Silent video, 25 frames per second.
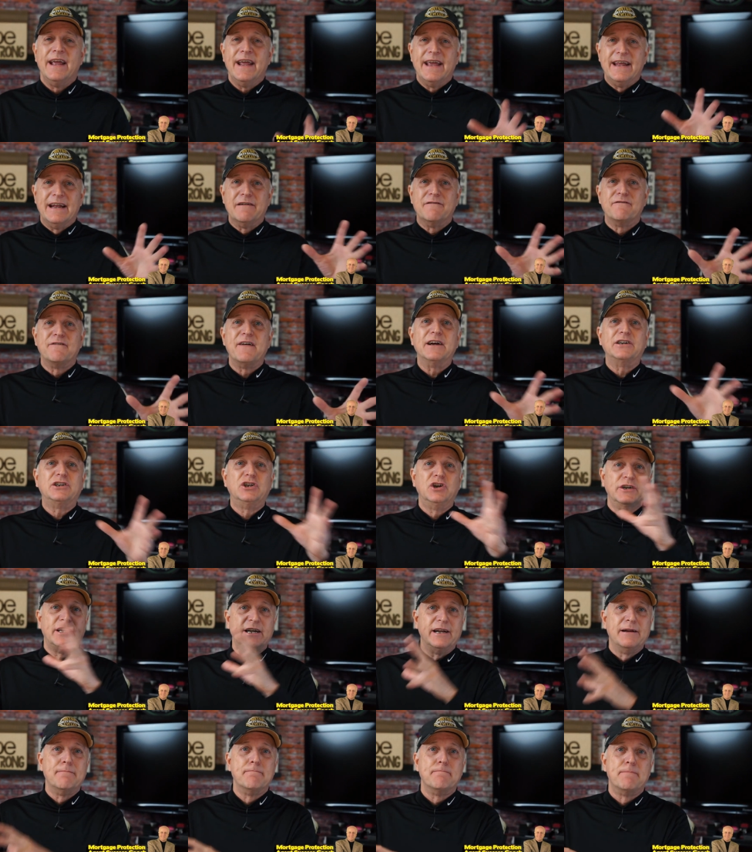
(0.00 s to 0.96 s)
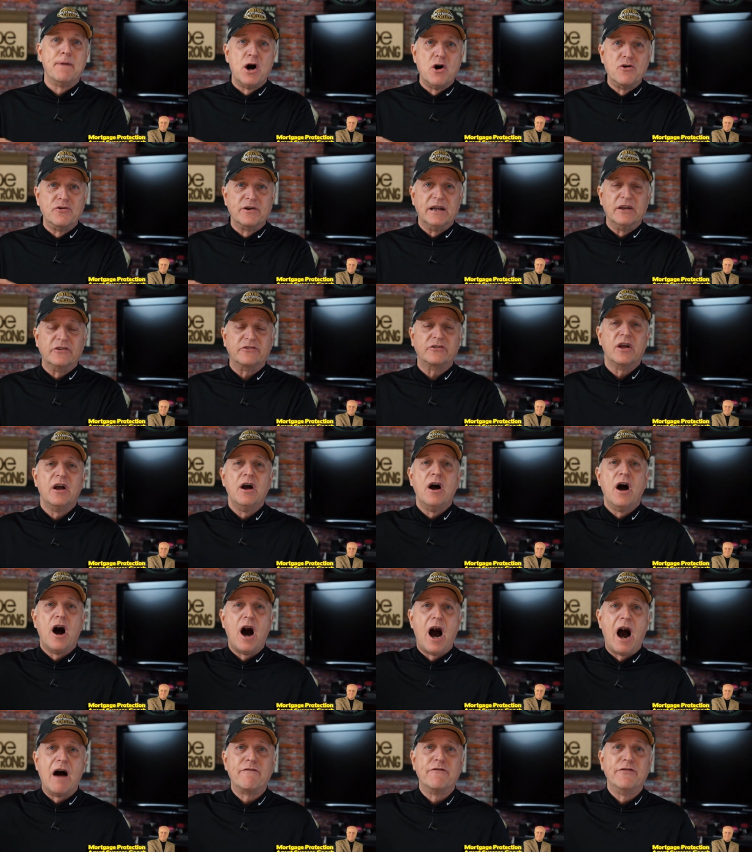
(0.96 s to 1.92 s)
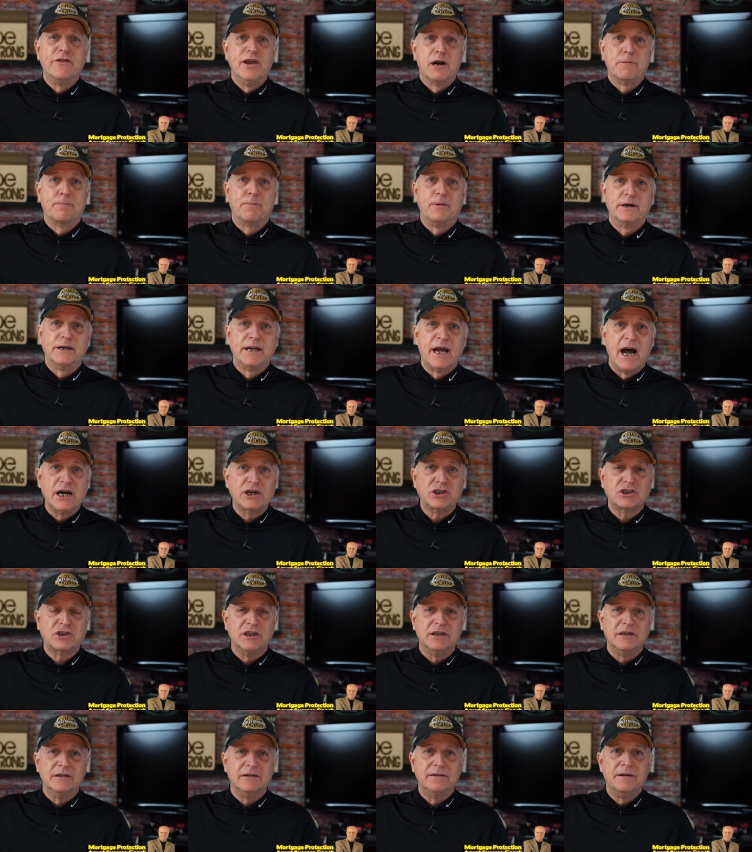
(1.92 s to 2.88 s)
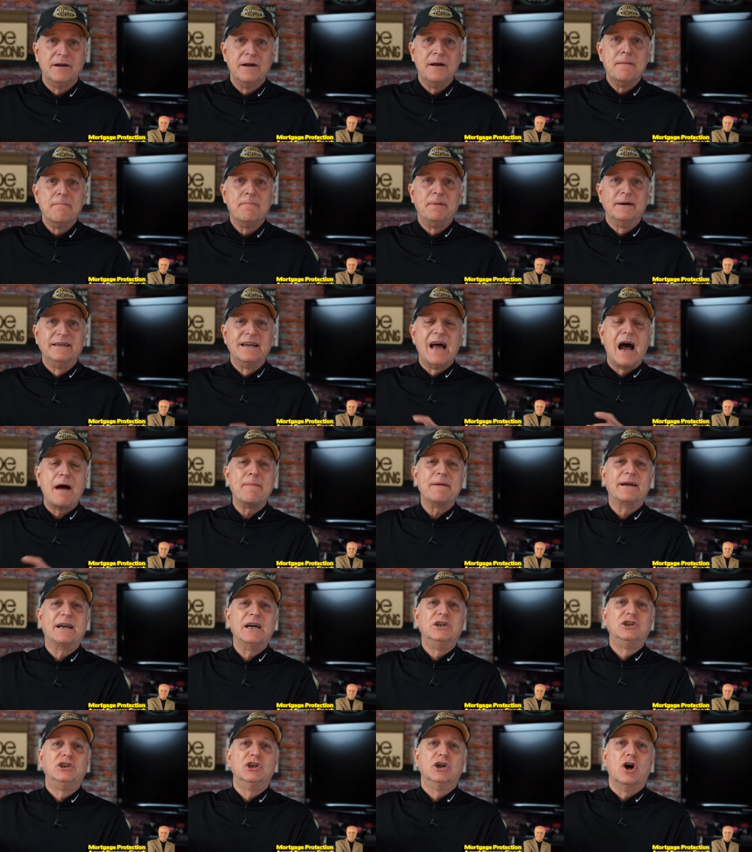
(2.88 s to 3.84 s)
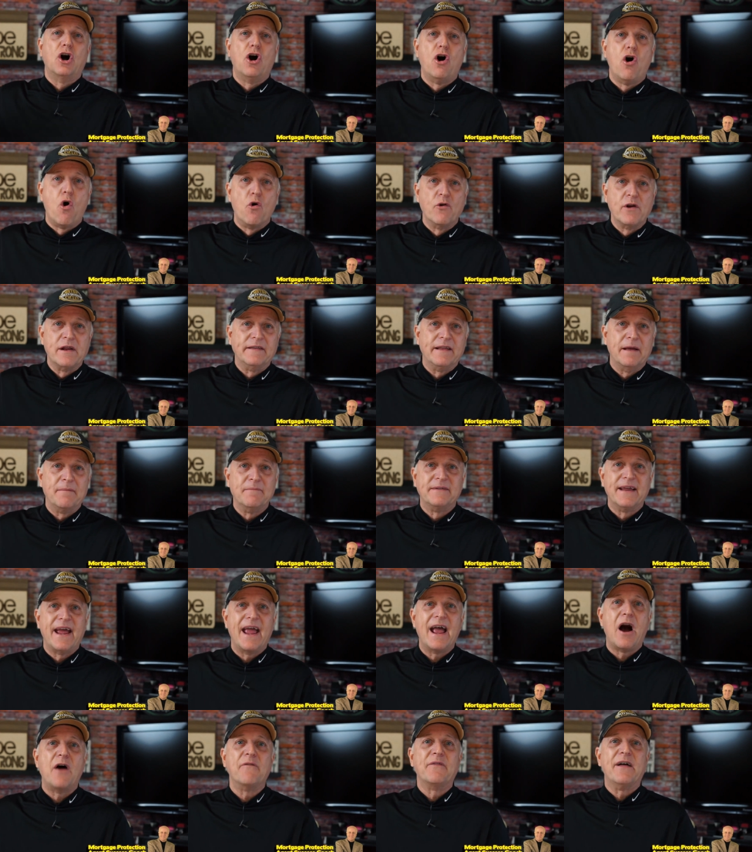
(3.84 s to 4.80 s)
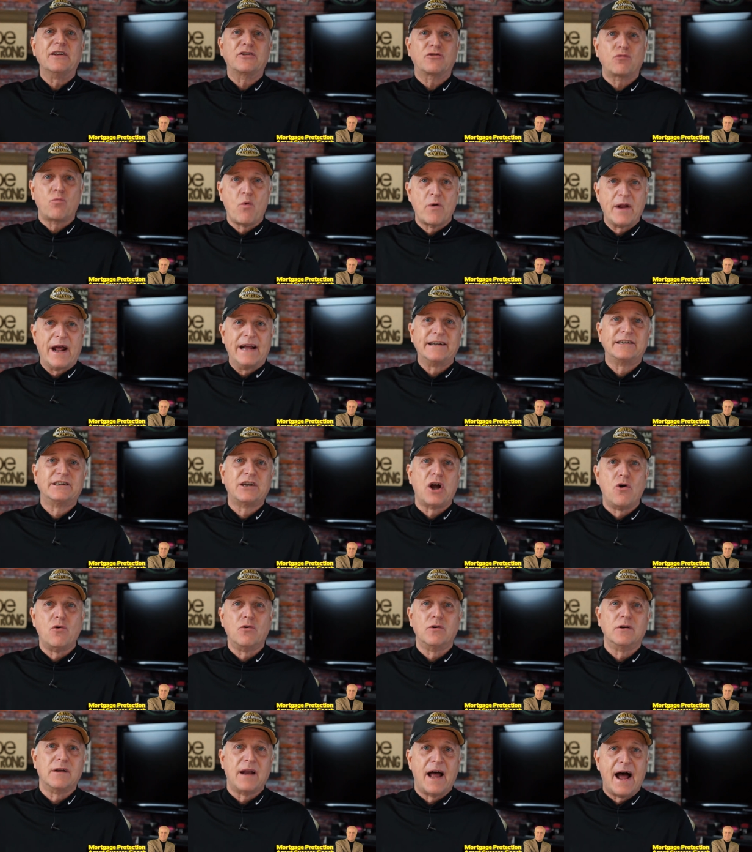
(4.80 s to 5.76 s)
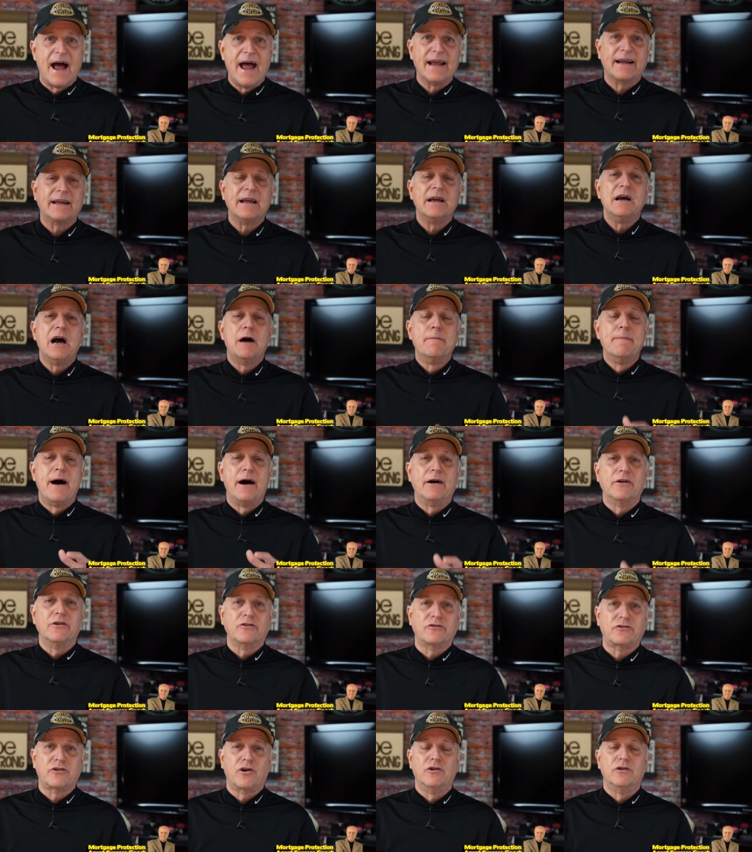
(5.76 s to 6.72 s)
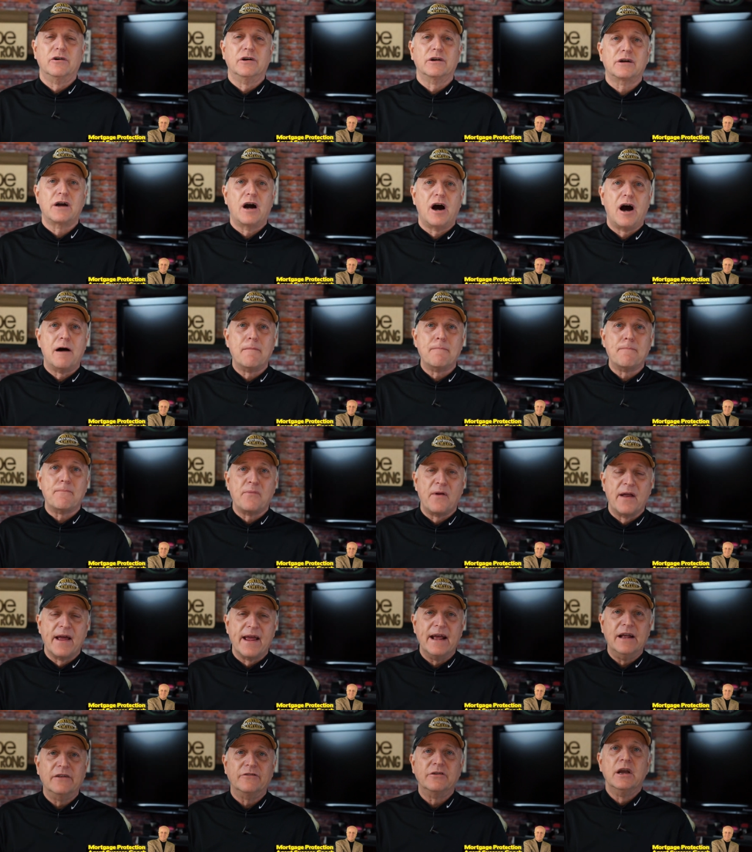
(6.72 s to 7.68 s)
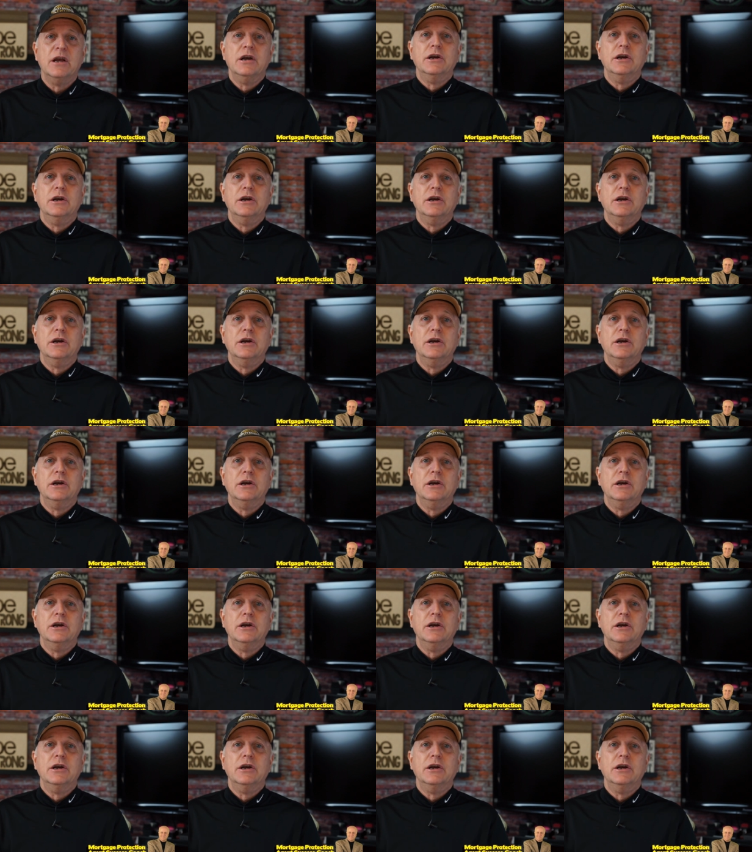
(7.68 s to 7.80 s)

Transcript: In effect, you're getting bonus off their production, but not because you're holding them down. That's what I don't like about certain comp plans.